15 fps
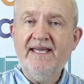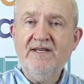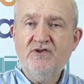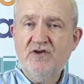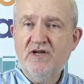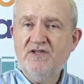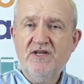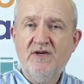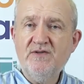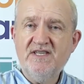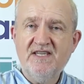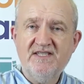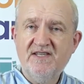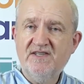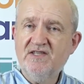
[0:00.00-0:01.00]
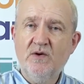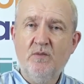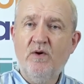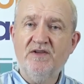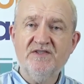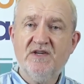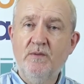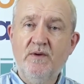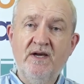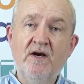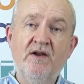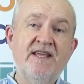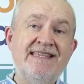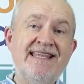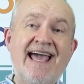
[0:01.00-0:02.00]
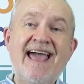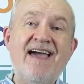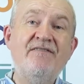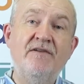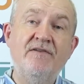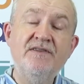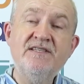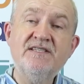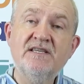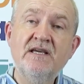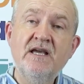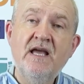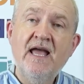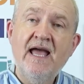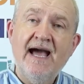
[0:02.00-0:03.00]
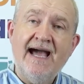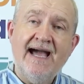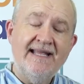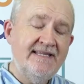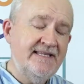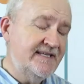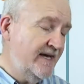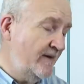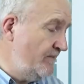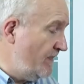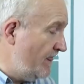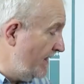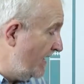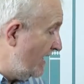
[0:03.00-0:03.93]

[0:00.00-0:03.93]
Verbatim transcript: introduces us to what's going on in the heavens, and um,